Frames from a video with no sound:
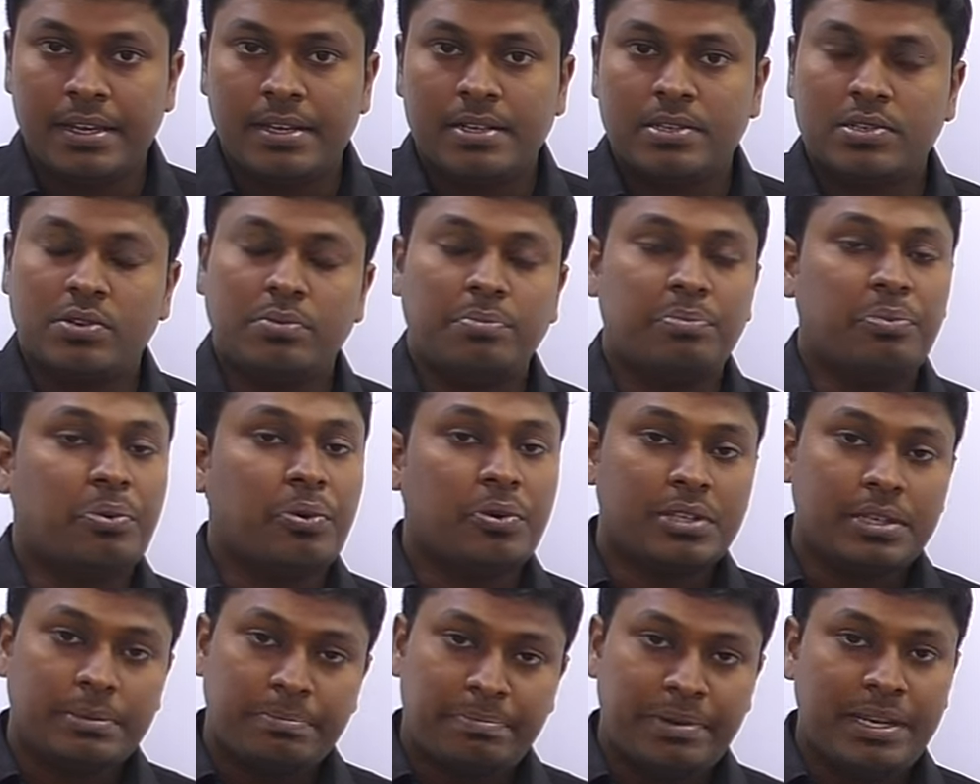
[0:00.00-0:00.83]
So
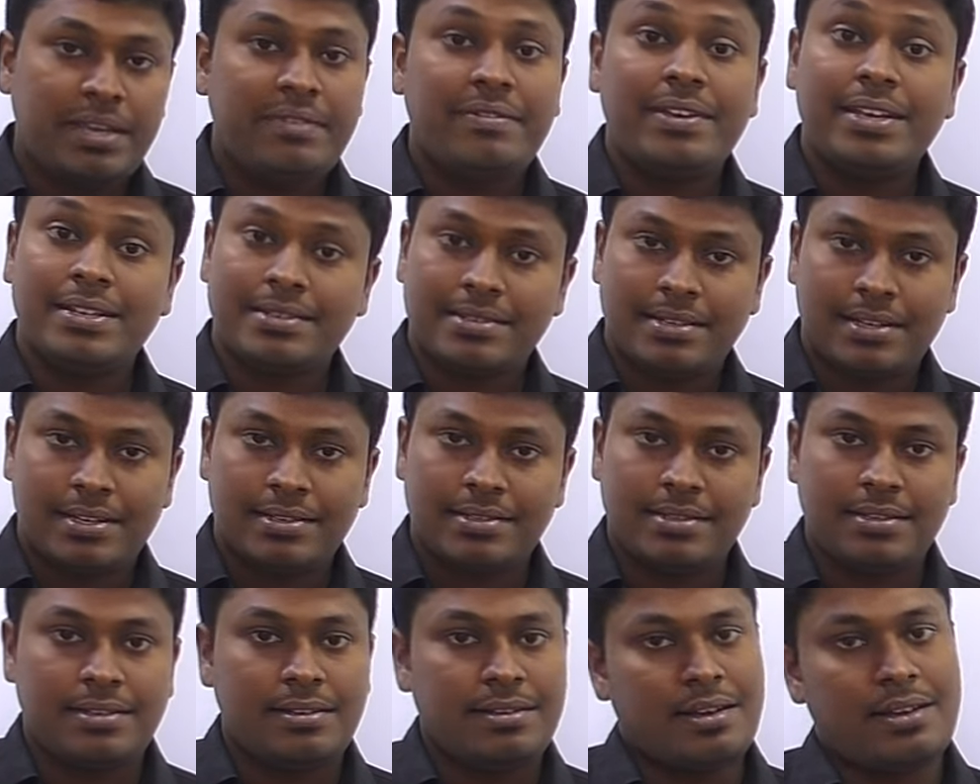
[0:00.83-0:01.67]
both the previous
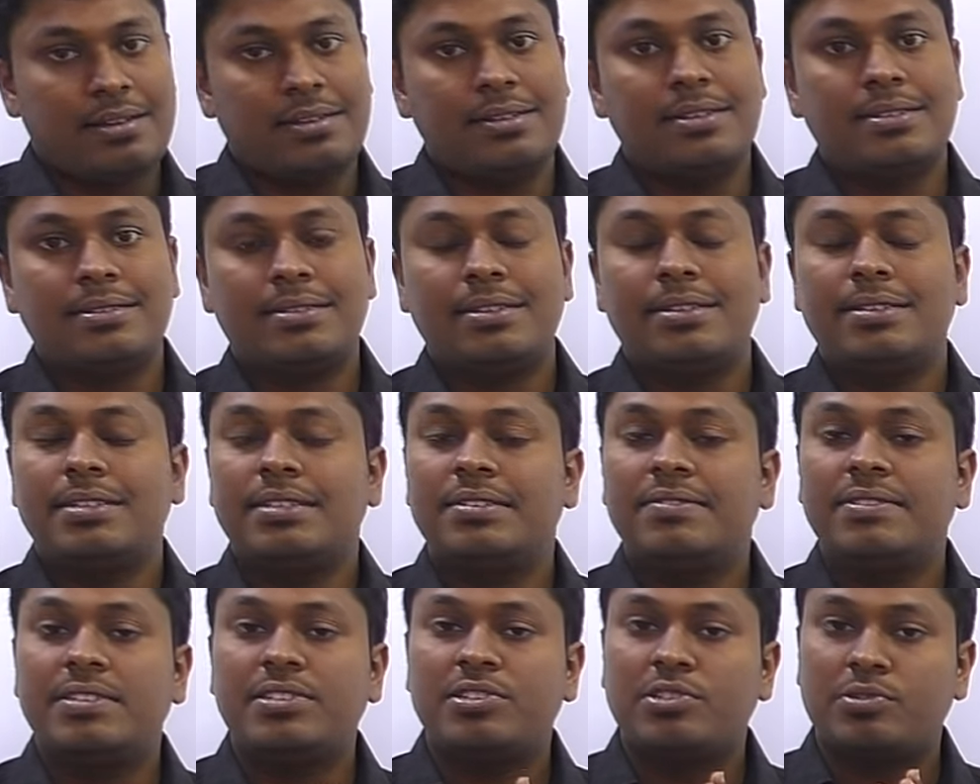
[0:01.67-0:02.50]
lesson and this
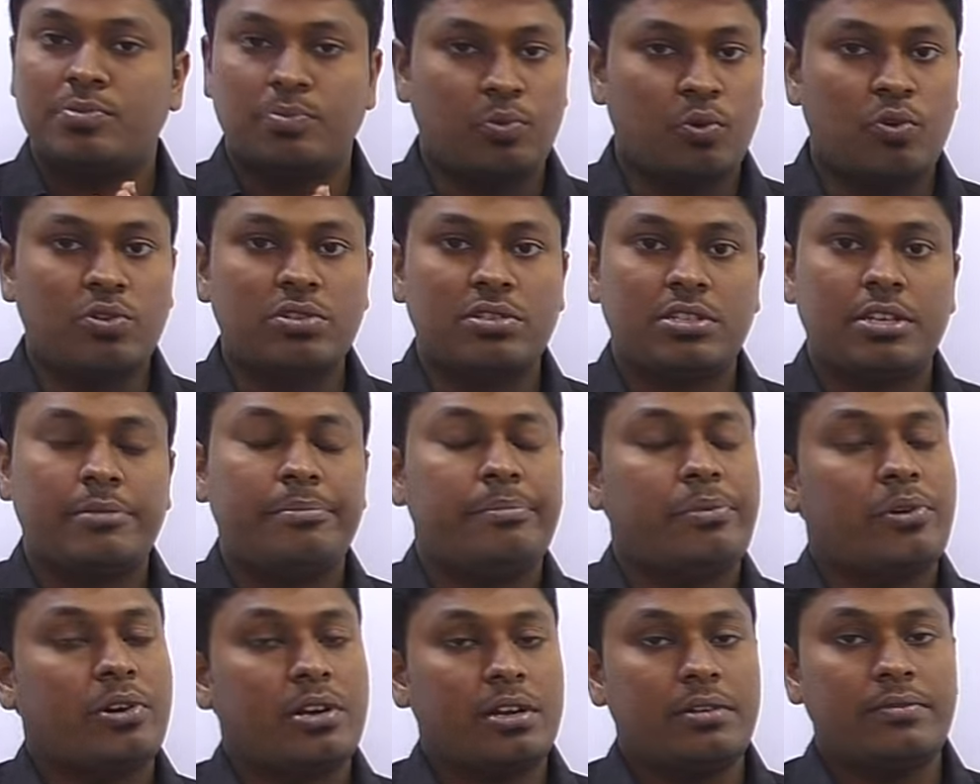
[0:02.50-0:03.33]
lesson, which is most
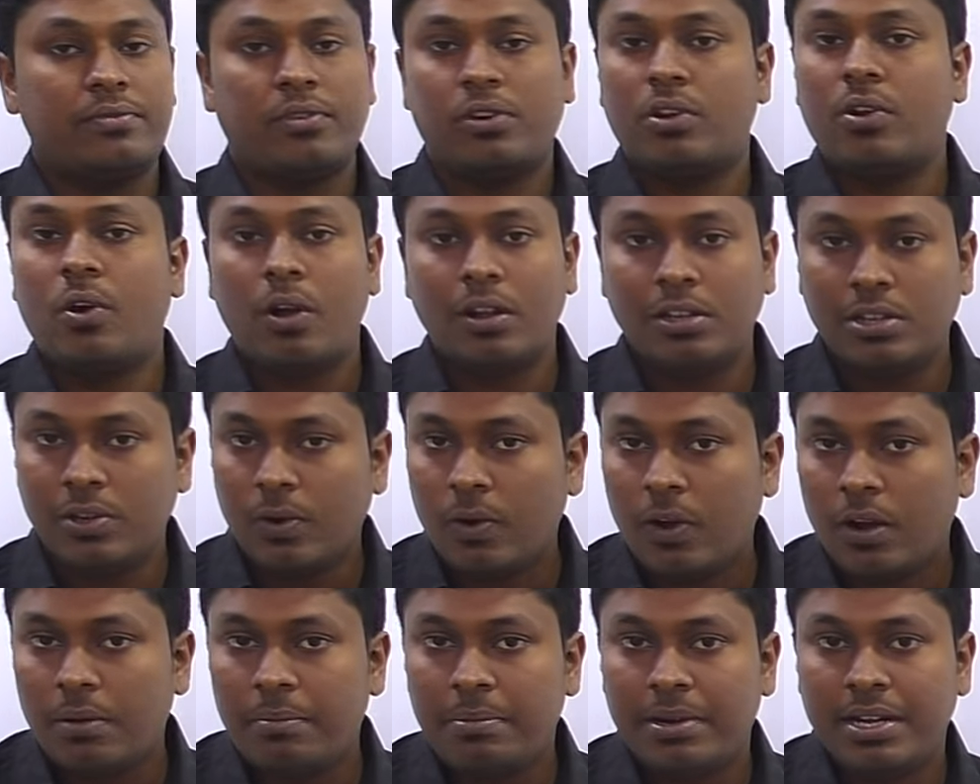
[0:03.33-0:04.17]
important for all the
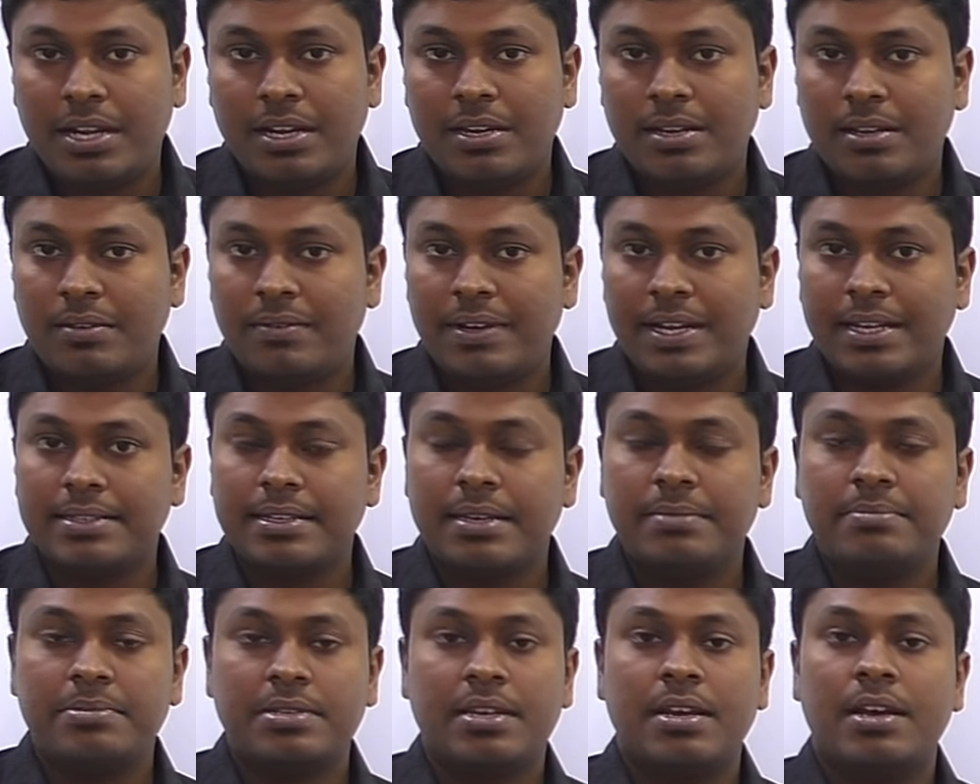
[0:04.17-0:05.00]
competitive
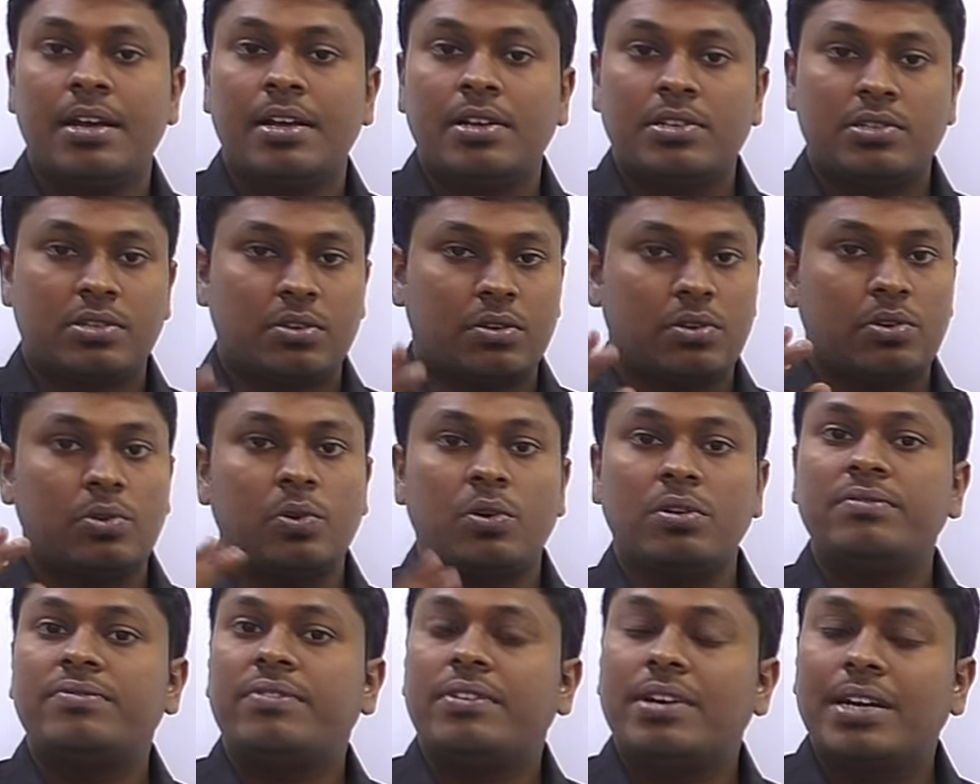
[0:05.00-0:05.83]
exams. So
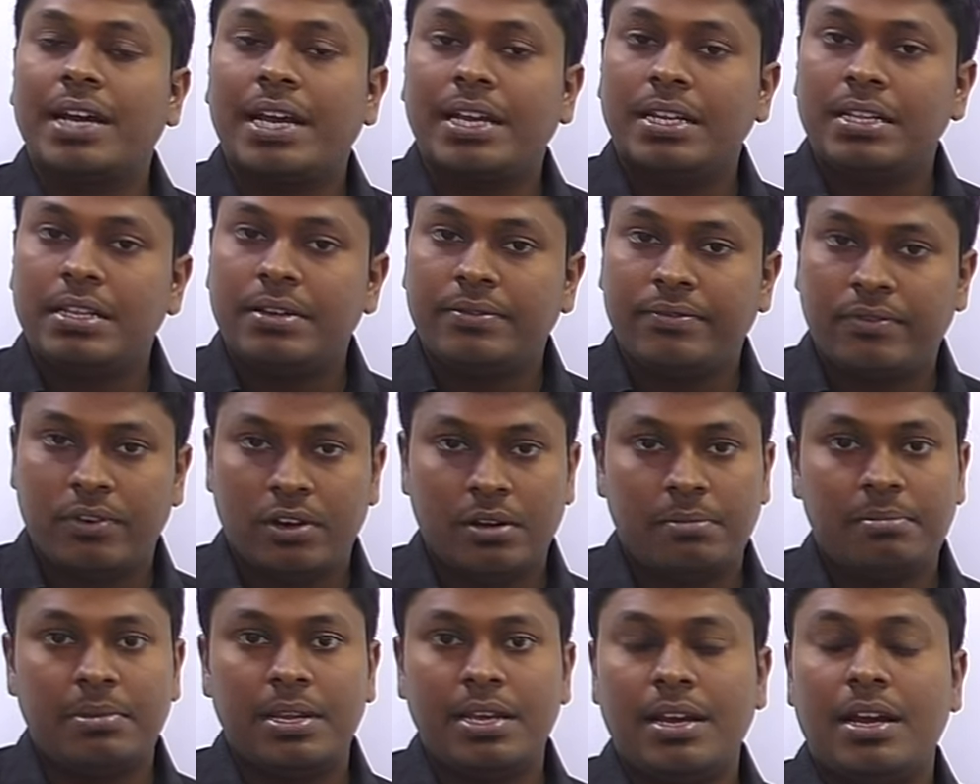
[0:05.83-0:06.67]
don't forget the
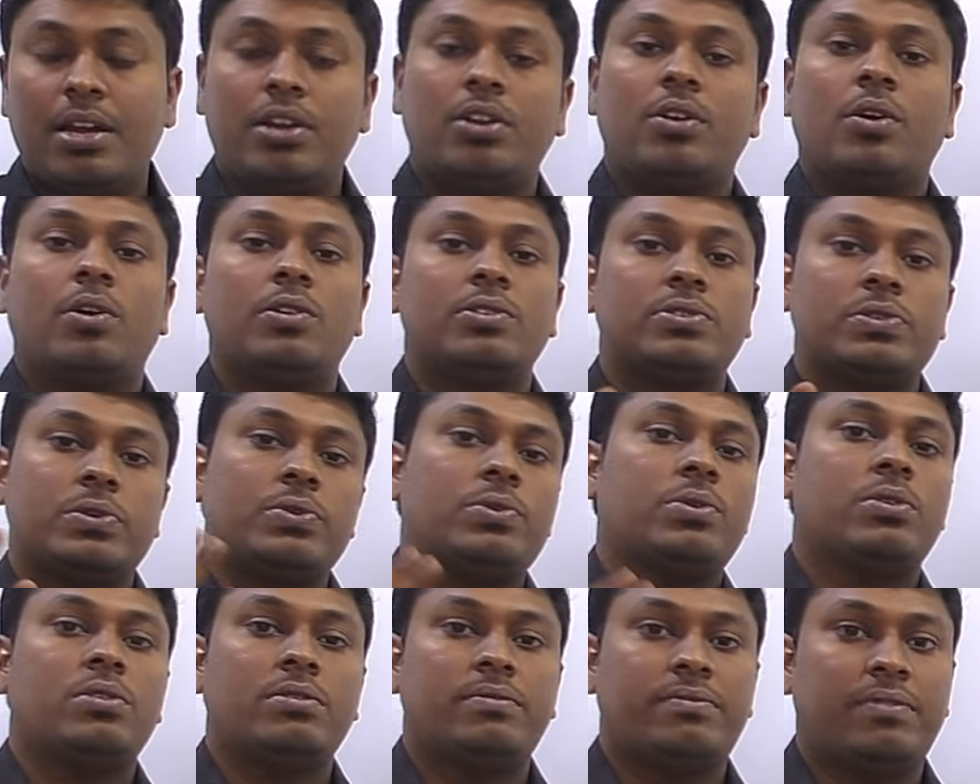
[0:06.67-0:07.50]
formula and also
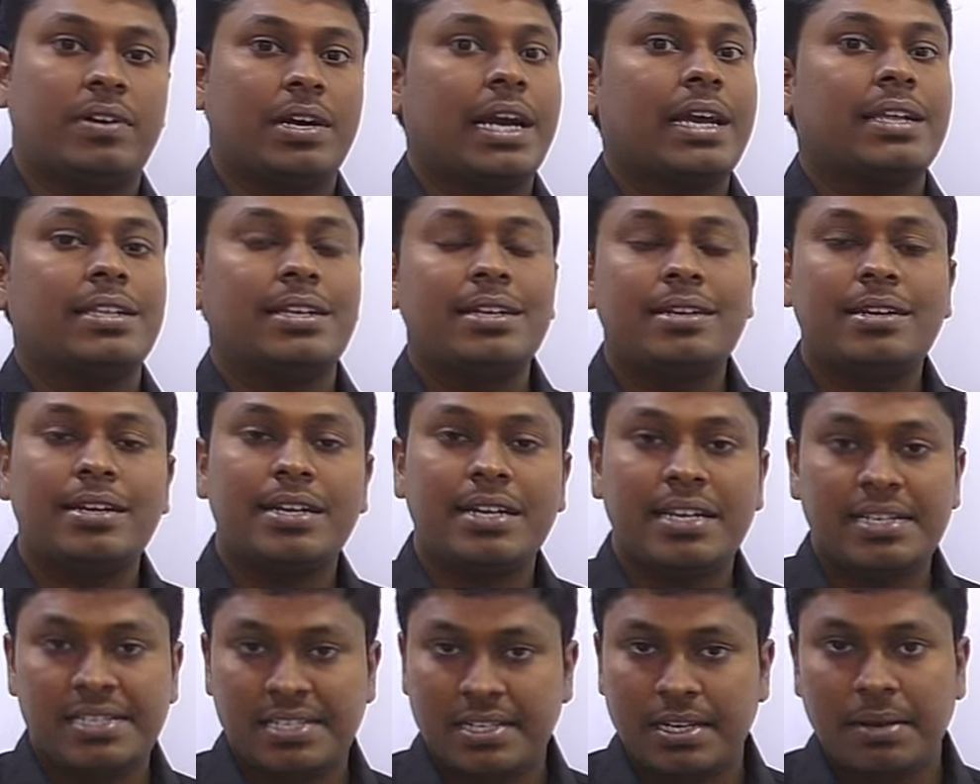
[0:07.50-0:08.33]
don't forget the
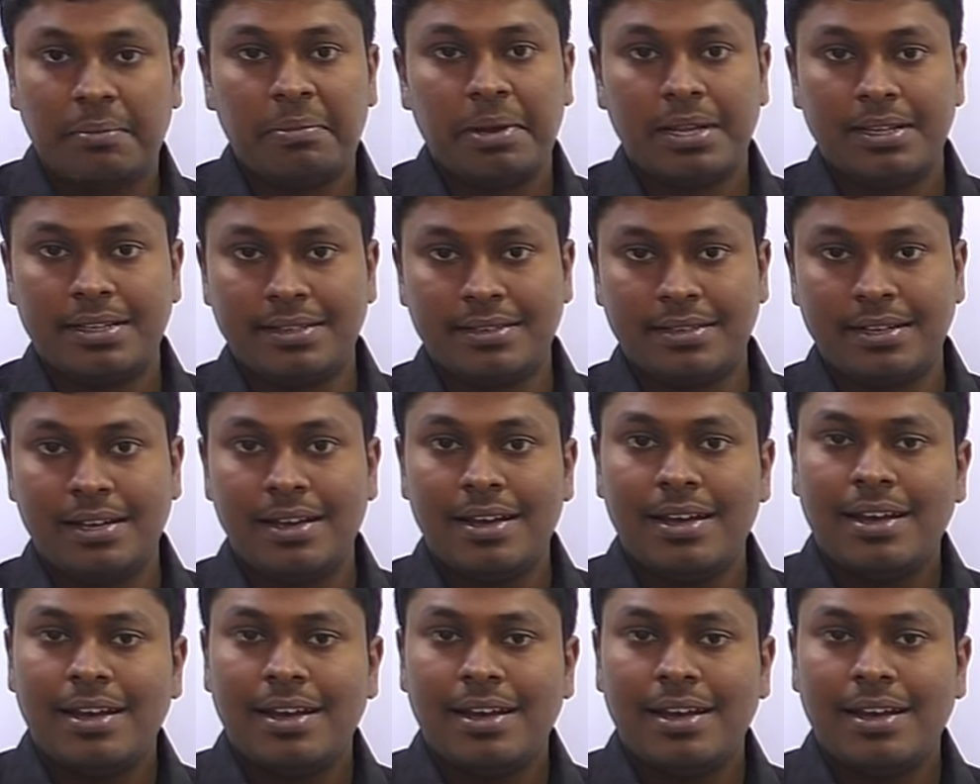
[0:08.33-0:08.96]
traditional method.